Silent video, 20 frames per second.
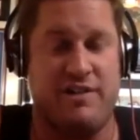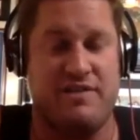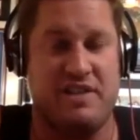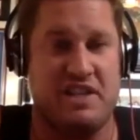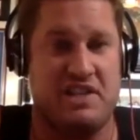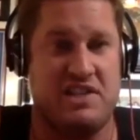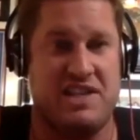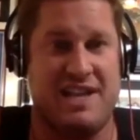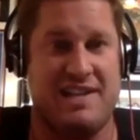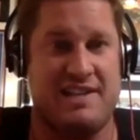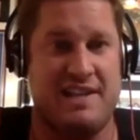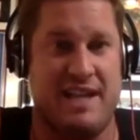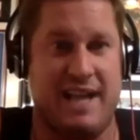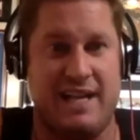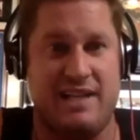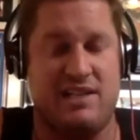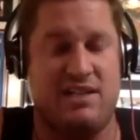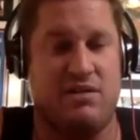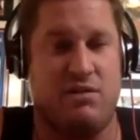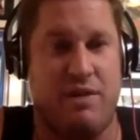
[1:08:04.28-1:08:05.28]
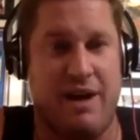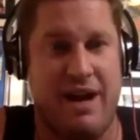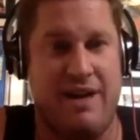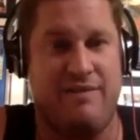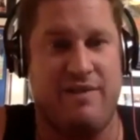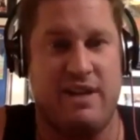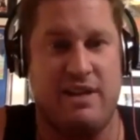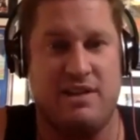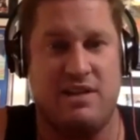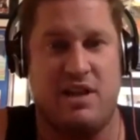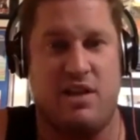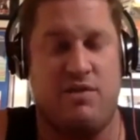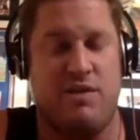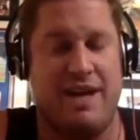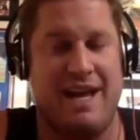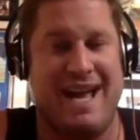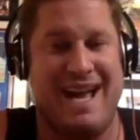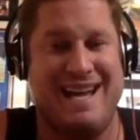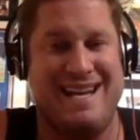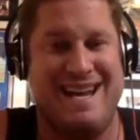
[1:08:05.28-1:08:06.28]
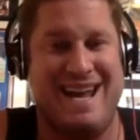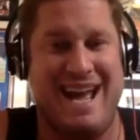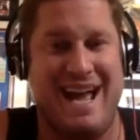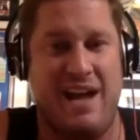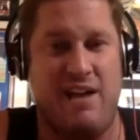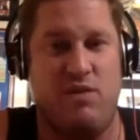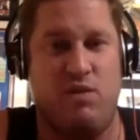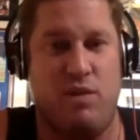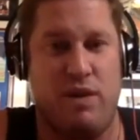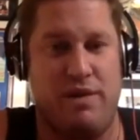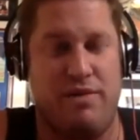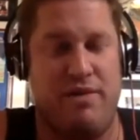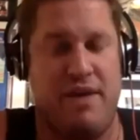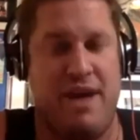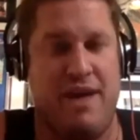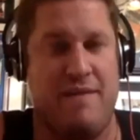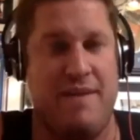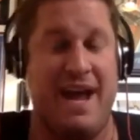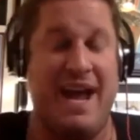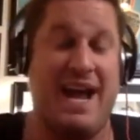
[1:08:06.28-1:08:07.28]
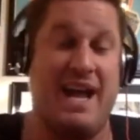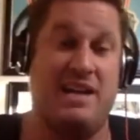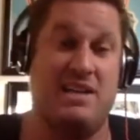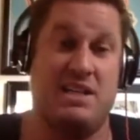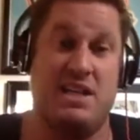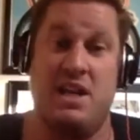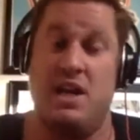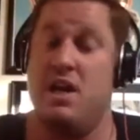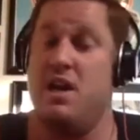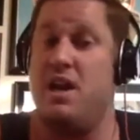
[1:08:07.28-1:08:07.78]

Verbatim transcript: of success against the Ravens, going head to head with them, and